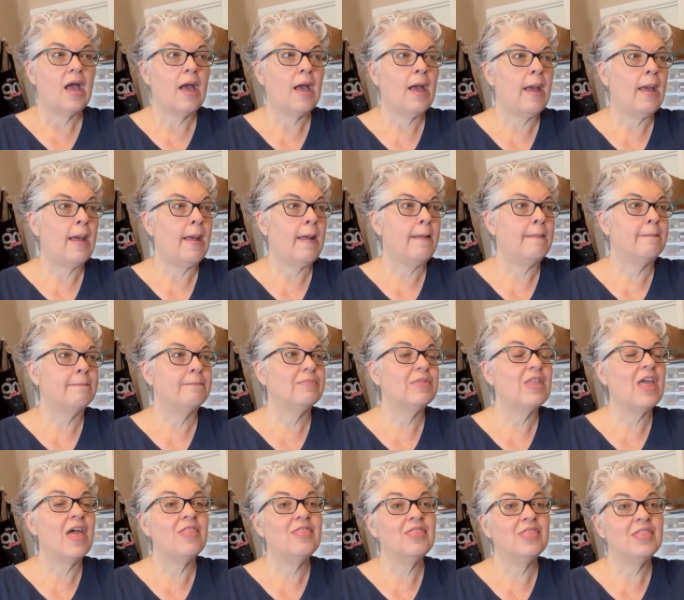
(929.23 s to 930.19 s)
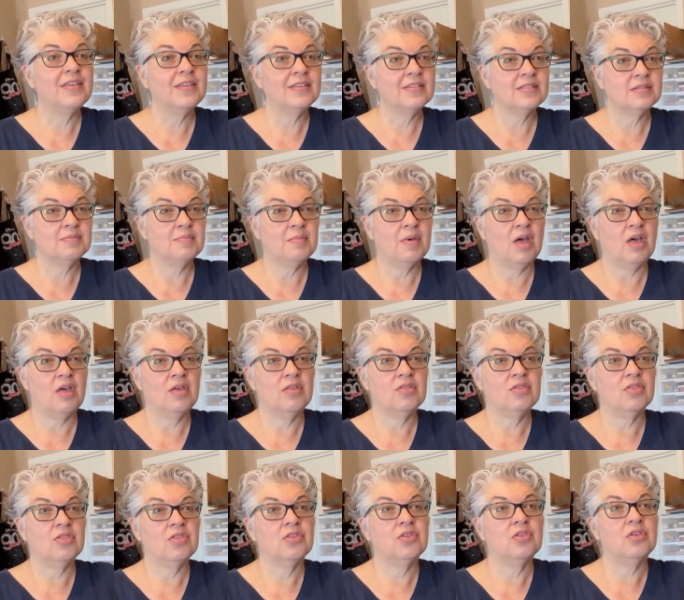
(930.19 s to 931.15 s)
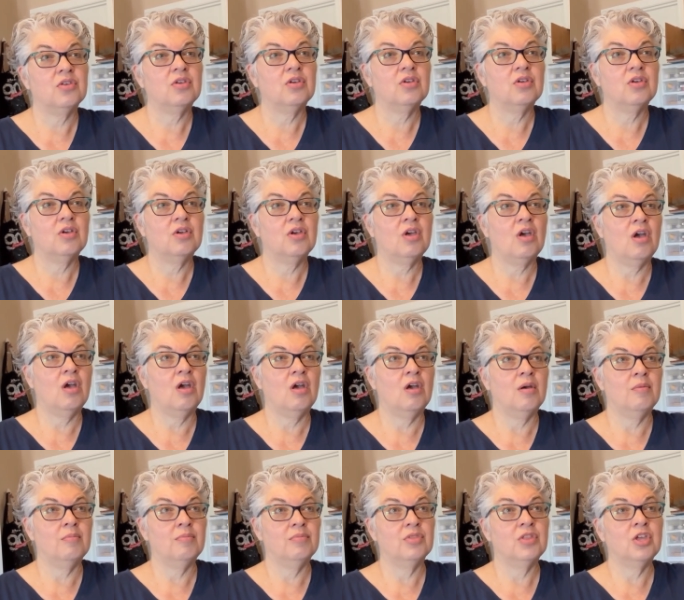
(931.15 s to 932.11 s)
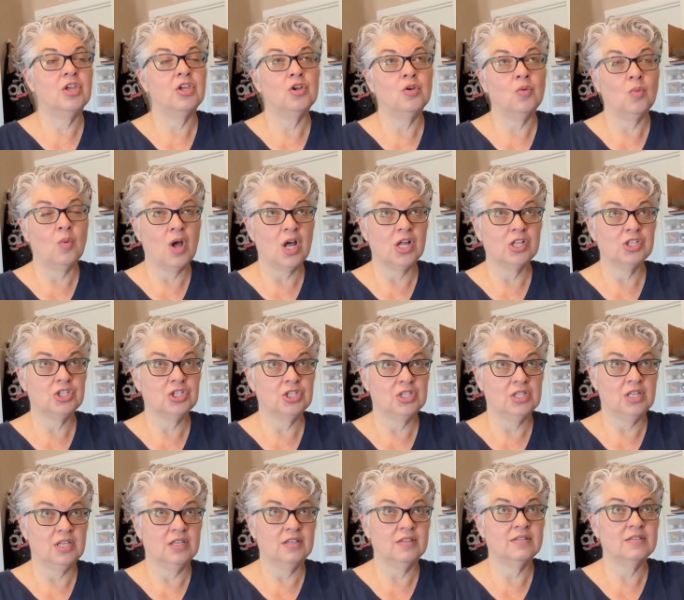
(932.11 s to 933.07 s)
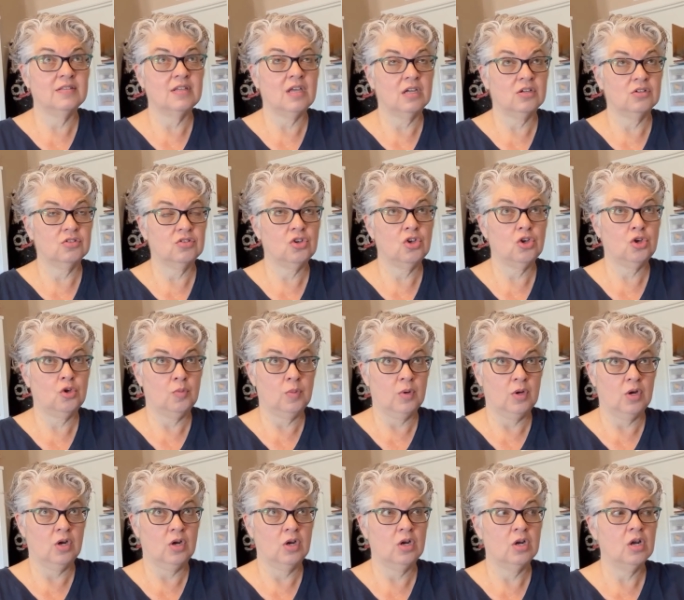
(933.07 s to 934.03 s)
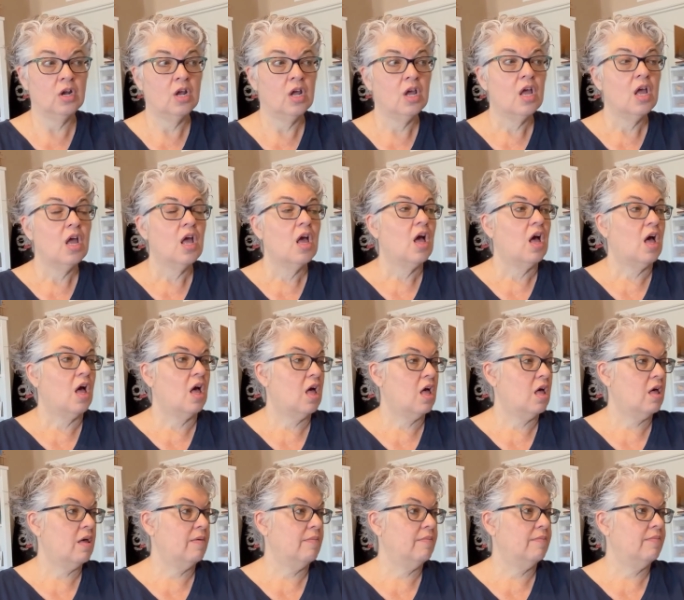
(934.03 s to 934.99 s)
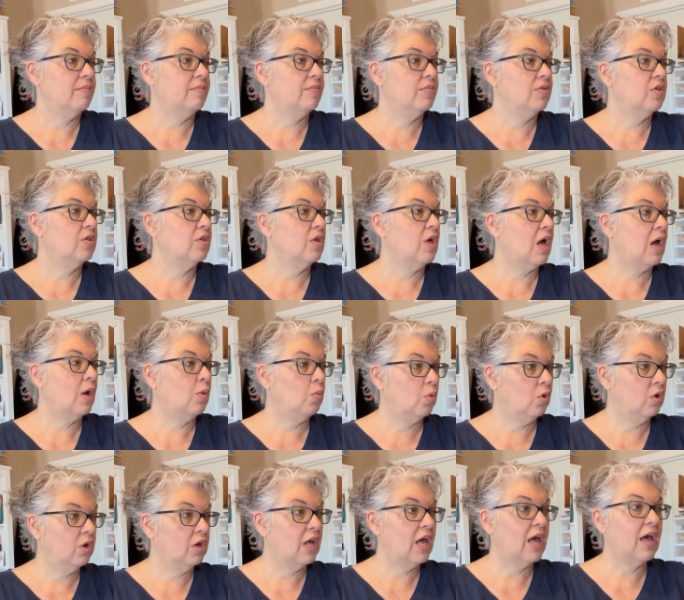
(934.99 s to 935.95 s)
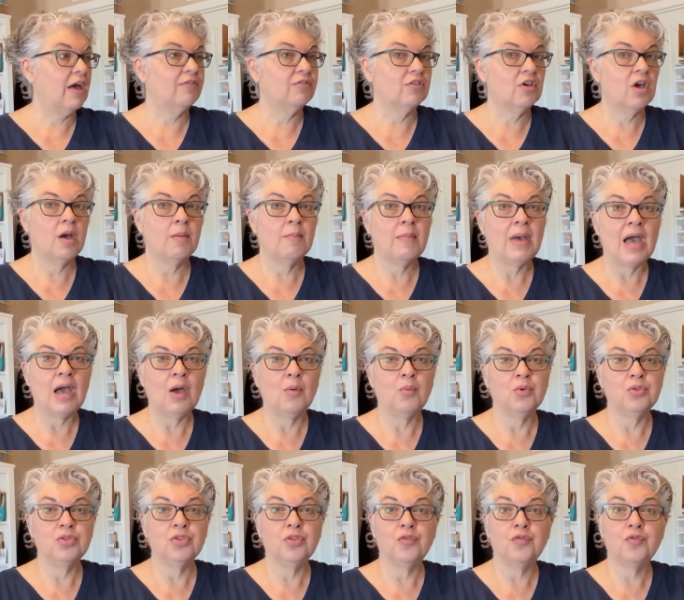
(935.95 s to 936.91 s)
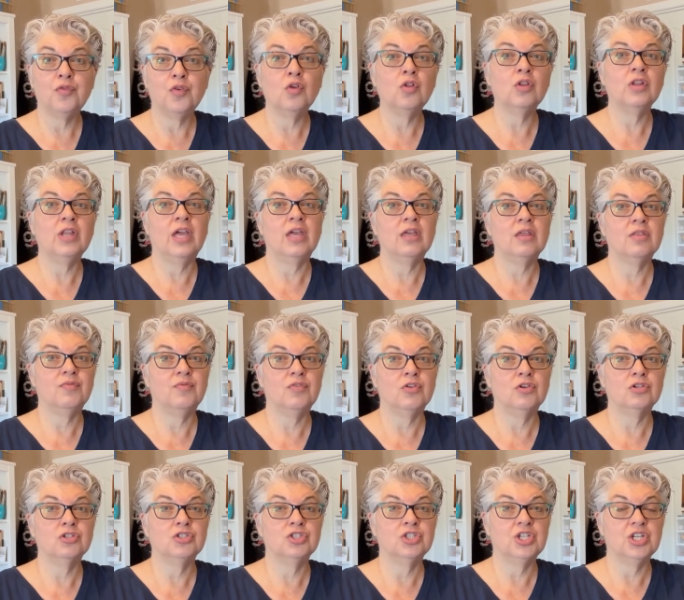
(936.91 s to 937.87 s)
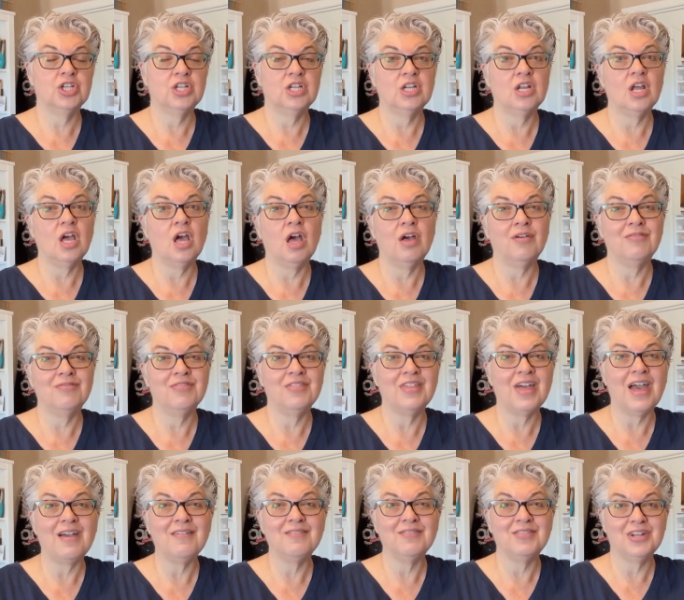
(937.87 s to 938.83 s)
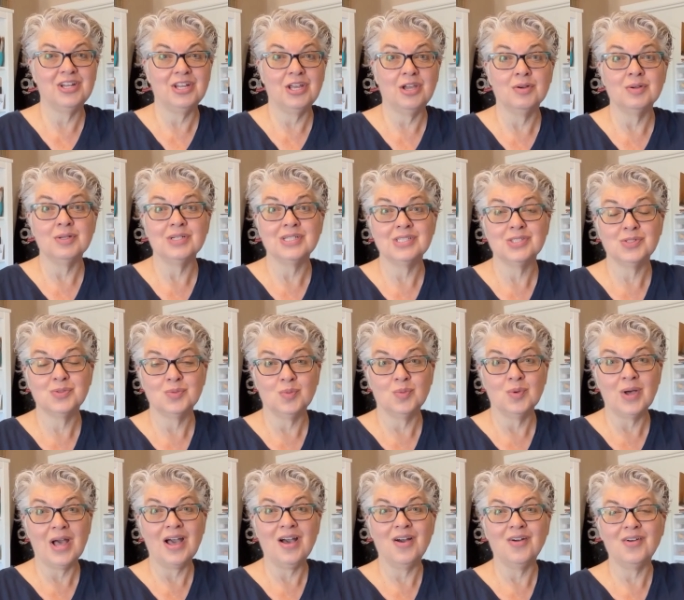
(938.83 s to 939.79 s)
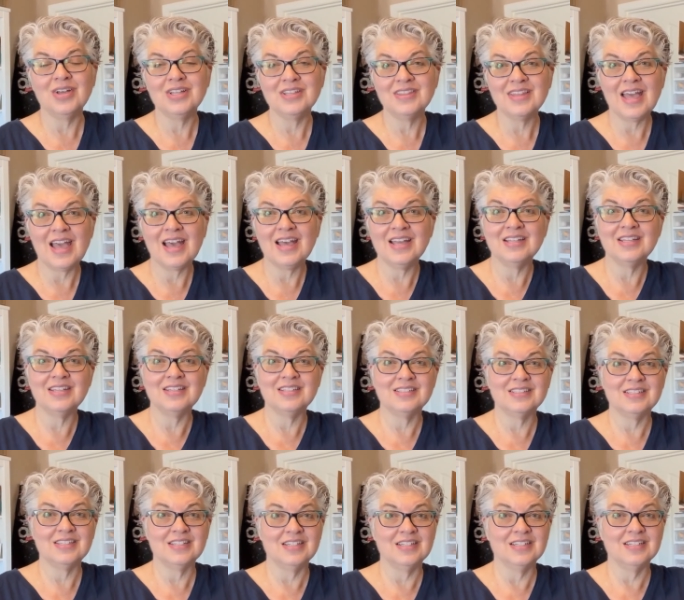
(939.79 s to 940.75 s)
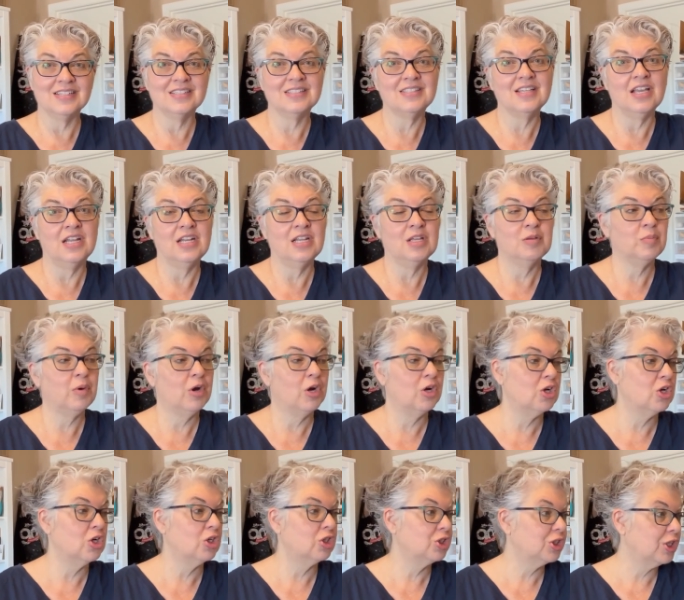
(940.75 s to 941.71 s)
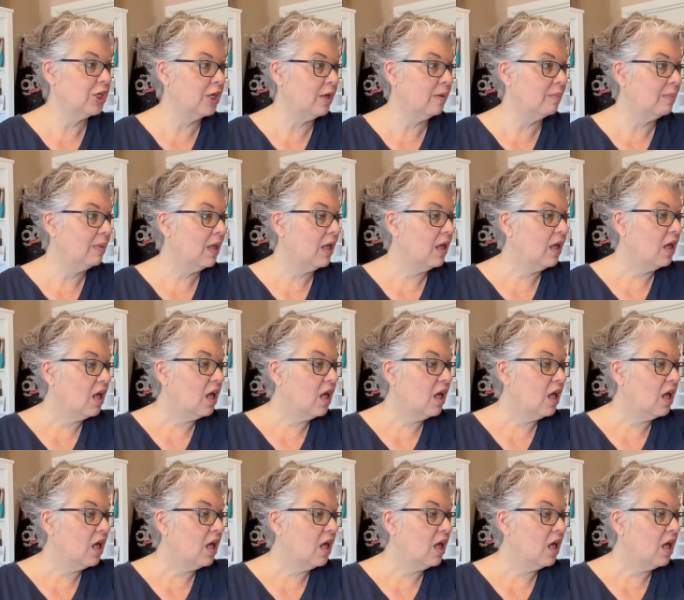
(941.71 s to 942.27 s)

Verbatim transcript: Um, and this month um, that you're watching this, October, um, I would have come out with the full length version of that video as well. And that is an exciting partnership.